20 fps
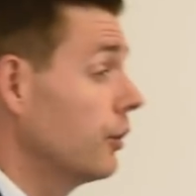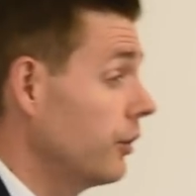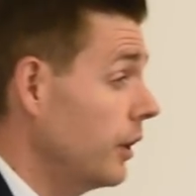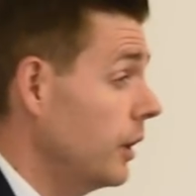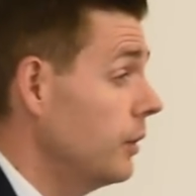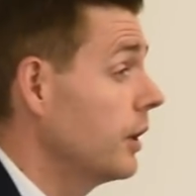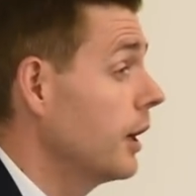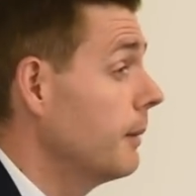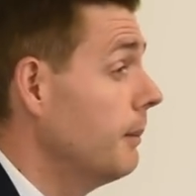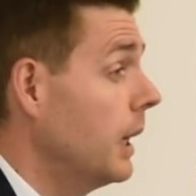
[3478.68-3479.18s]

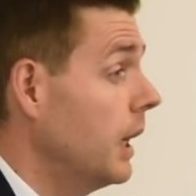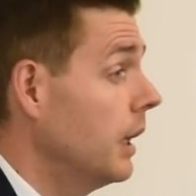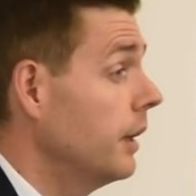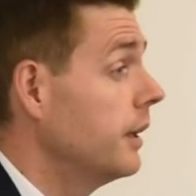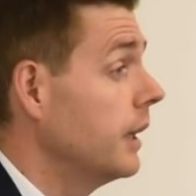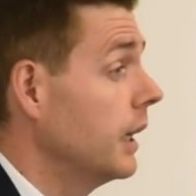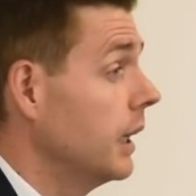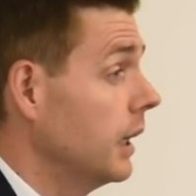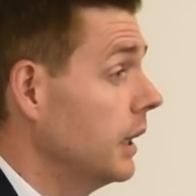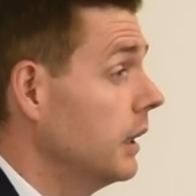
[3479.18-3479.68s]
so
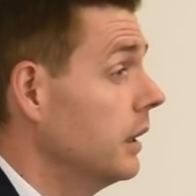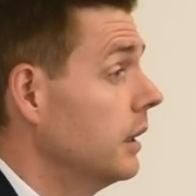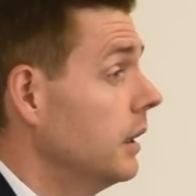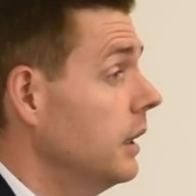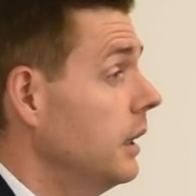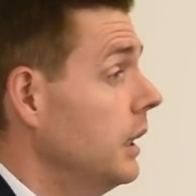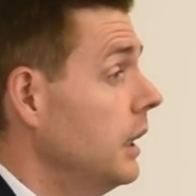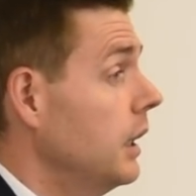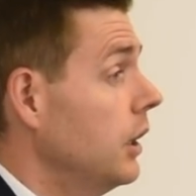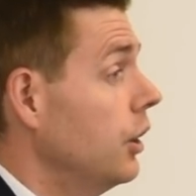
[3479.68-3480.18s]
commanding
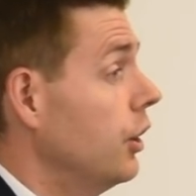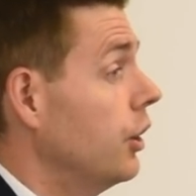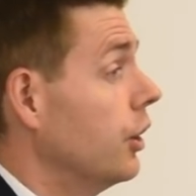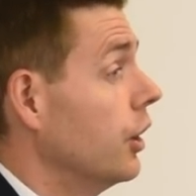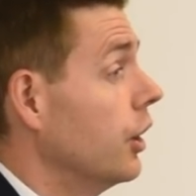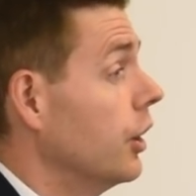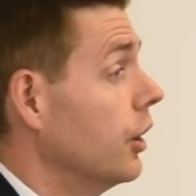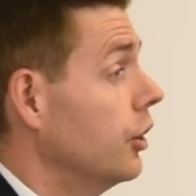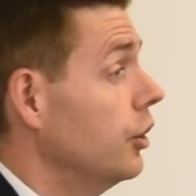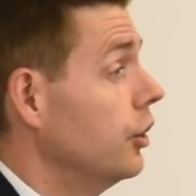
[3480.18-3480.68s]

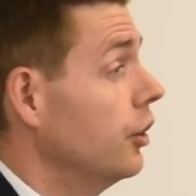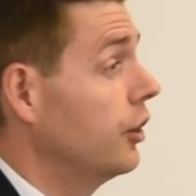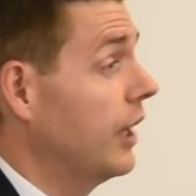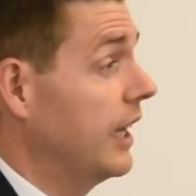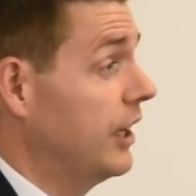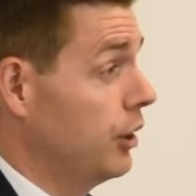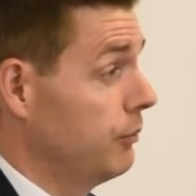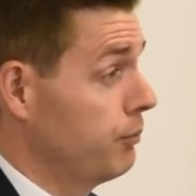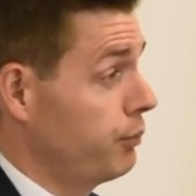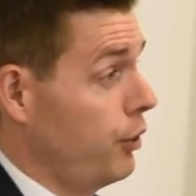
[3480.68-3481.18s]
that
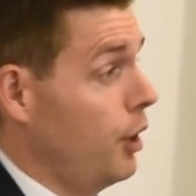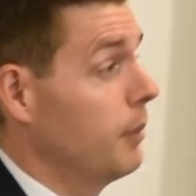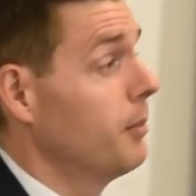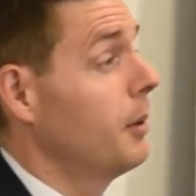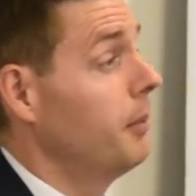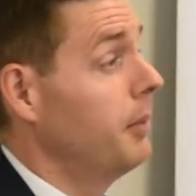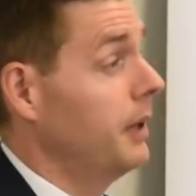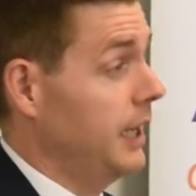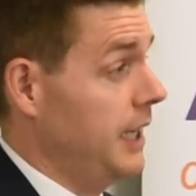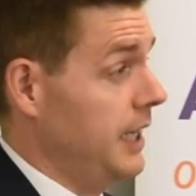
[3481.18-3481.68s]
they can
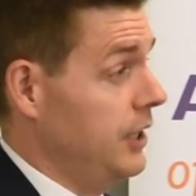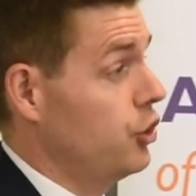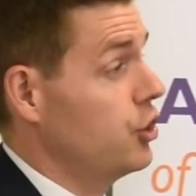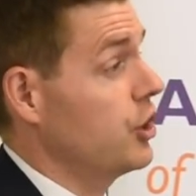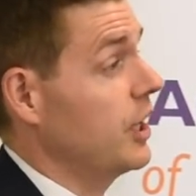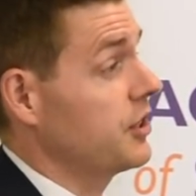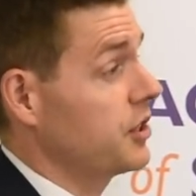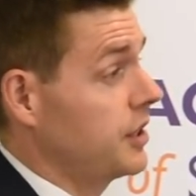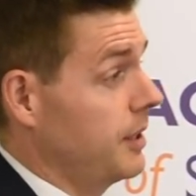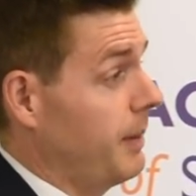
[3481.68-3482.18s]
probably
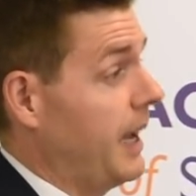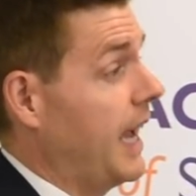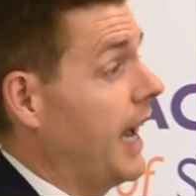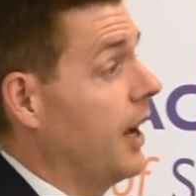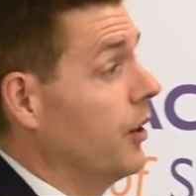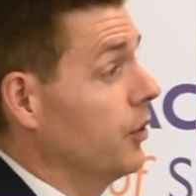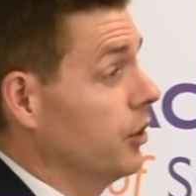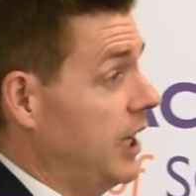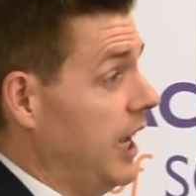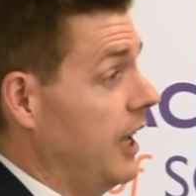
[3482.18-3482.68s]
just
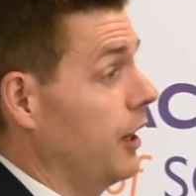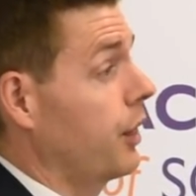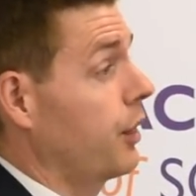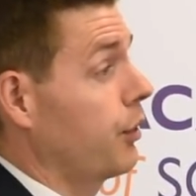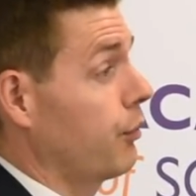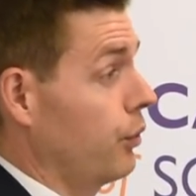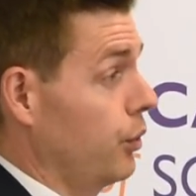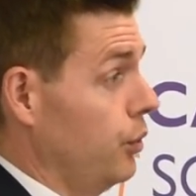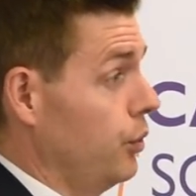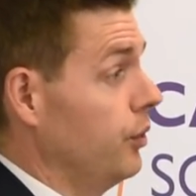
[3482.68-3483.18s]
about get
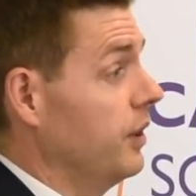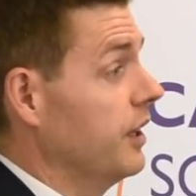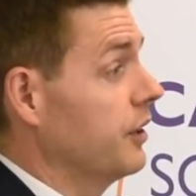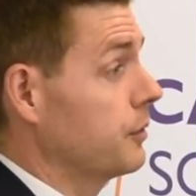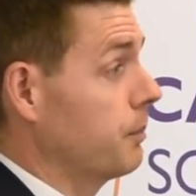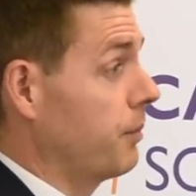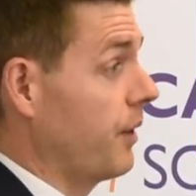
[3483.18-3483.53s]
through this